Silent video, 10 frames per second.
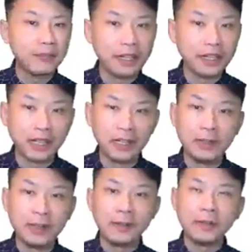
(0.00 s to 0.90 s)
function.
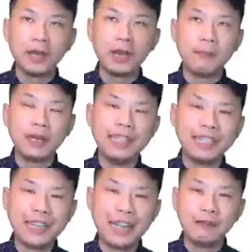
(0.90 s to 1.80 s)
But
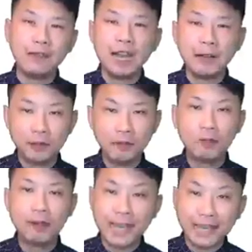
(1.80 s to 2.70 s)
instead, we have to
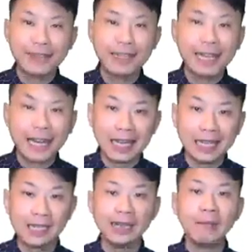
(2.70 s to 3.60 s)
plan out a
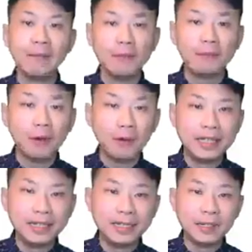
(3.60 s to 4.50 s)
lot before
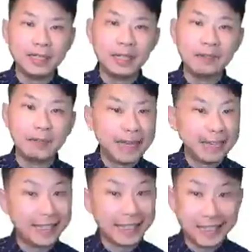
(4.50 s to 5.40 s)
we start
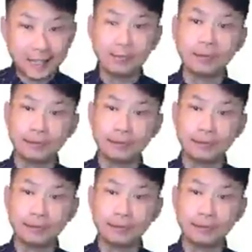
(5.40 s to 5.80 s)
implementing the system.